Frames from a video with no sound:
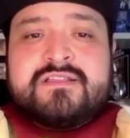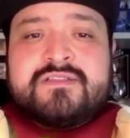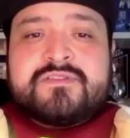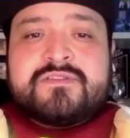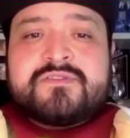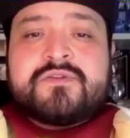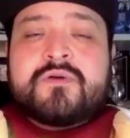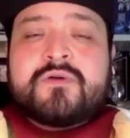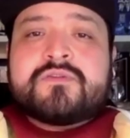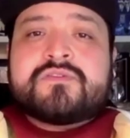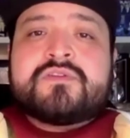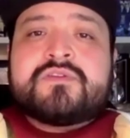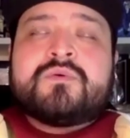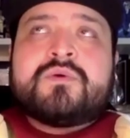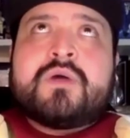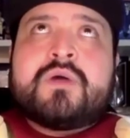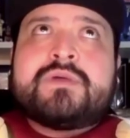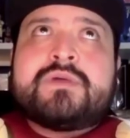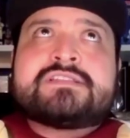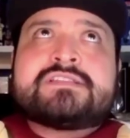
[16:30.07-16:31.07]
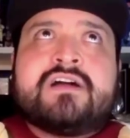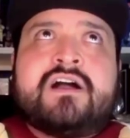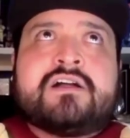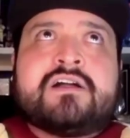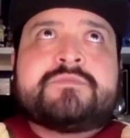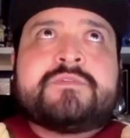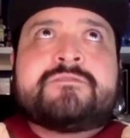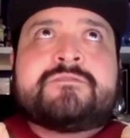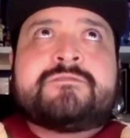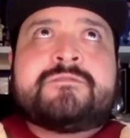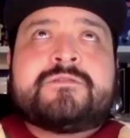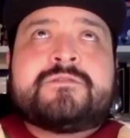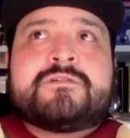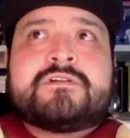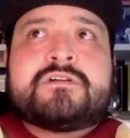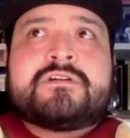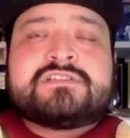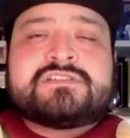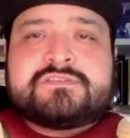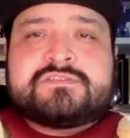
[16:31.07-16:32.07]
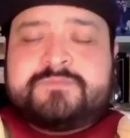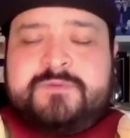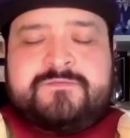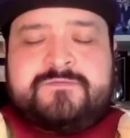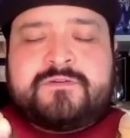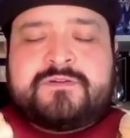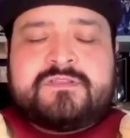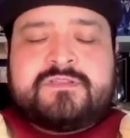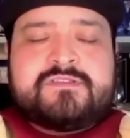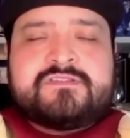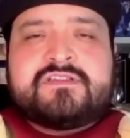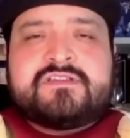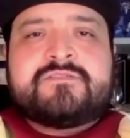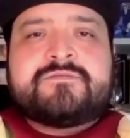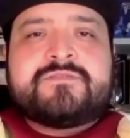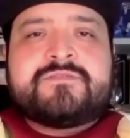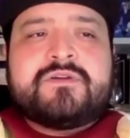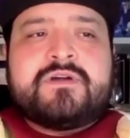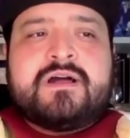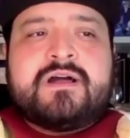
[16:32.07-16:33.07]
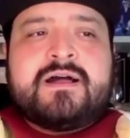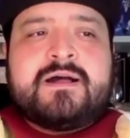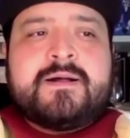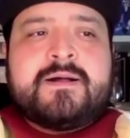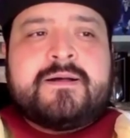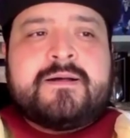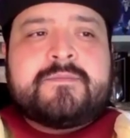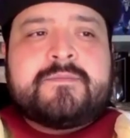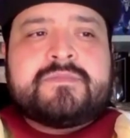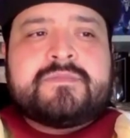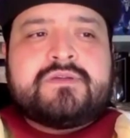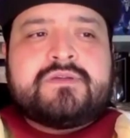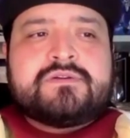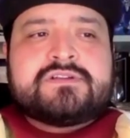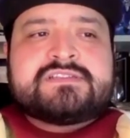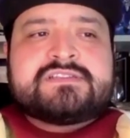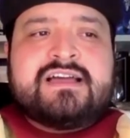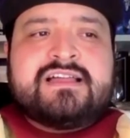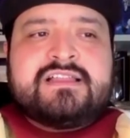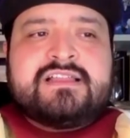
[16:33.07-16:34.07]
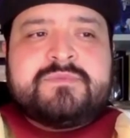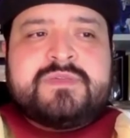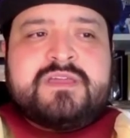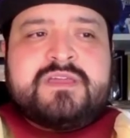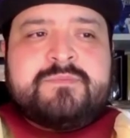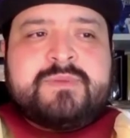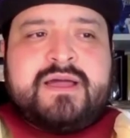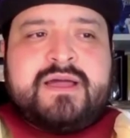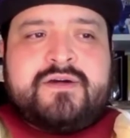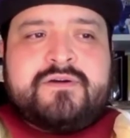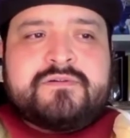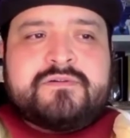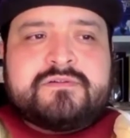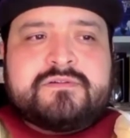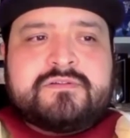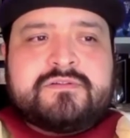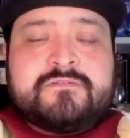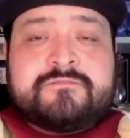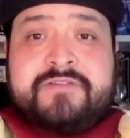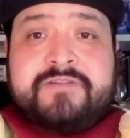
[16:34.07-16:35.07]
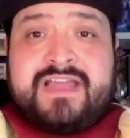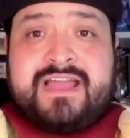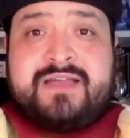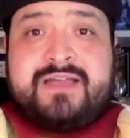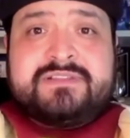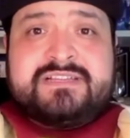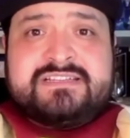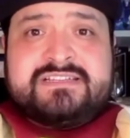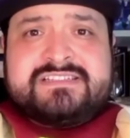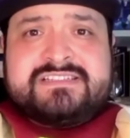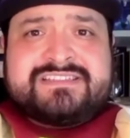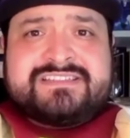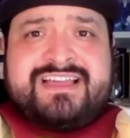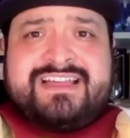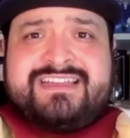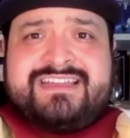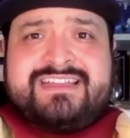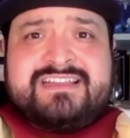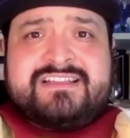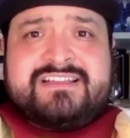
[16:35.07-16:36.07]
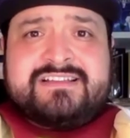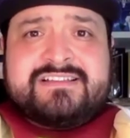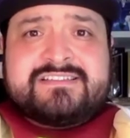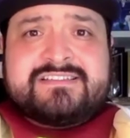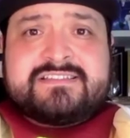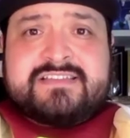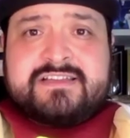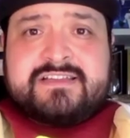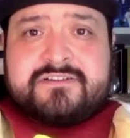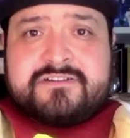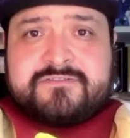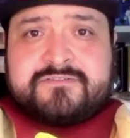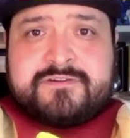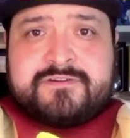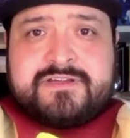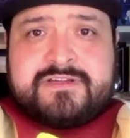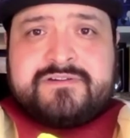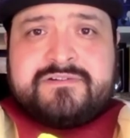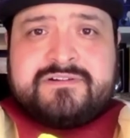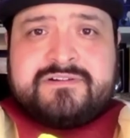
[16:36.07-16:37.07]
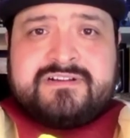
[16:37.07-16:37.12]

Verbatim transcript: So, so when we talked before, just before this interview, um, you were telling me about your family designing a sticker for you.